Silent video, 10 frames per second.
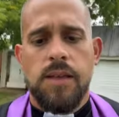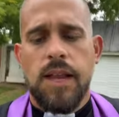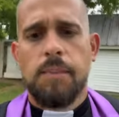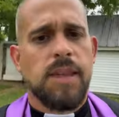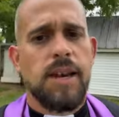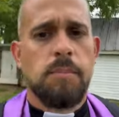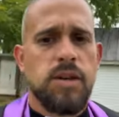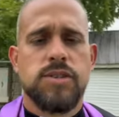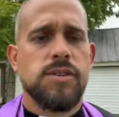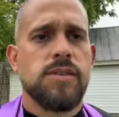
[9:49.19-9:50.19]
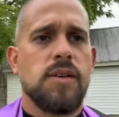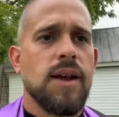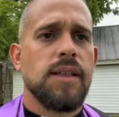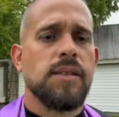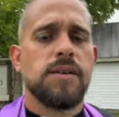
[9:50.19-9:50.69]
and I'm getting a bunch of
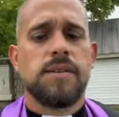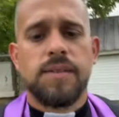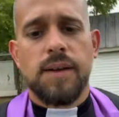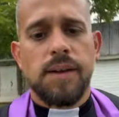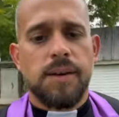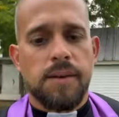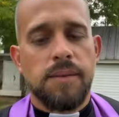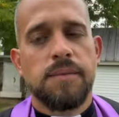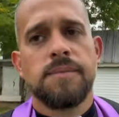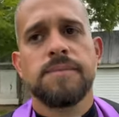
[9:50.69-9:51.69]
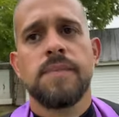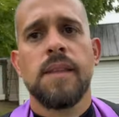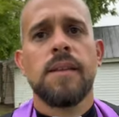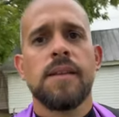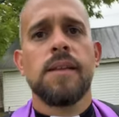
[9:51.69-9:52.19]
great looks out here,
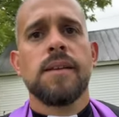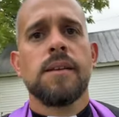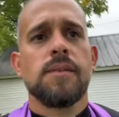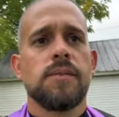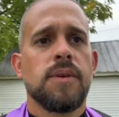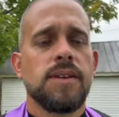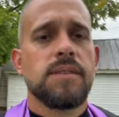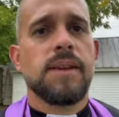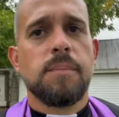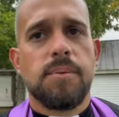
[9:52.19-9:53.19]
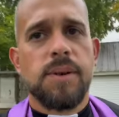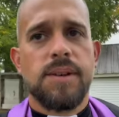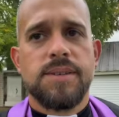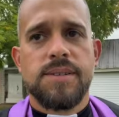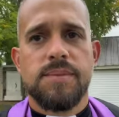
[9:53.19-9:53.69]
dressed like a
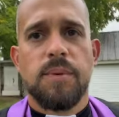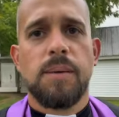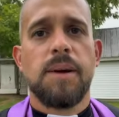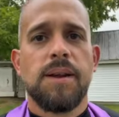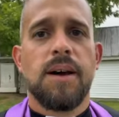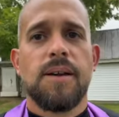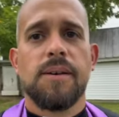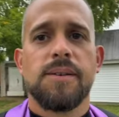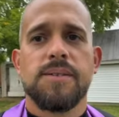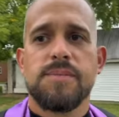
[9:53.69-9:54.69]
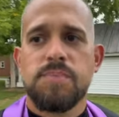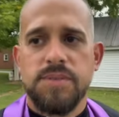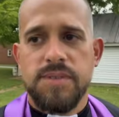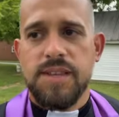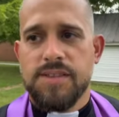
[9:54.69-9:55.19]
priest, while my daughter is
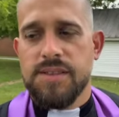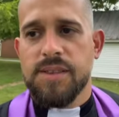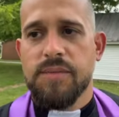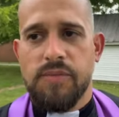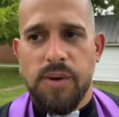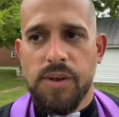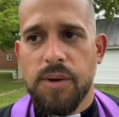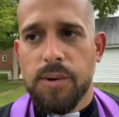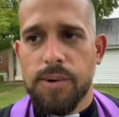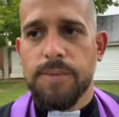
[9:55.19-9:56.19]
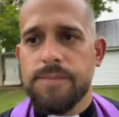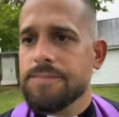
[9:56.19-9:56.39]
possessed in the front yard.